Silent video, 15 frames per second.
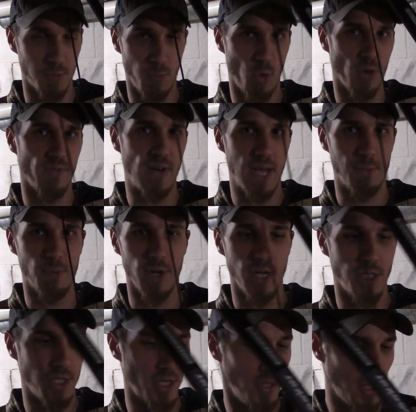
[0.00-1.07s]
more
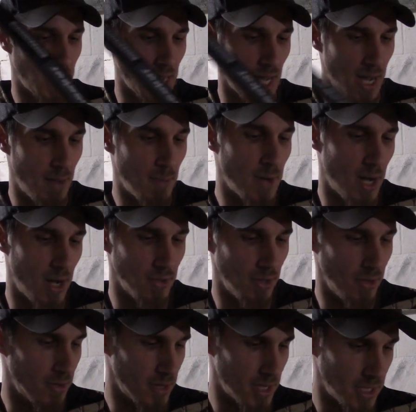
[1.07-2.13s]
vibration in the compound than
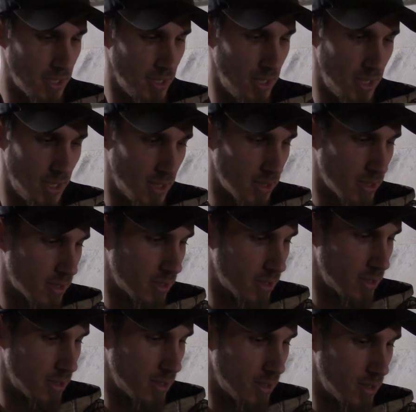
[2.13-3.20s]
there is in this.
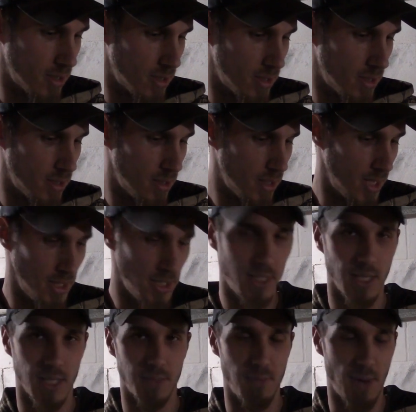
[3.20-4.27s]
At least
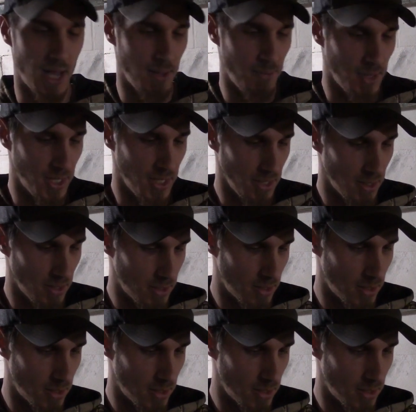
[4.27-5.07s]
that's my opinion.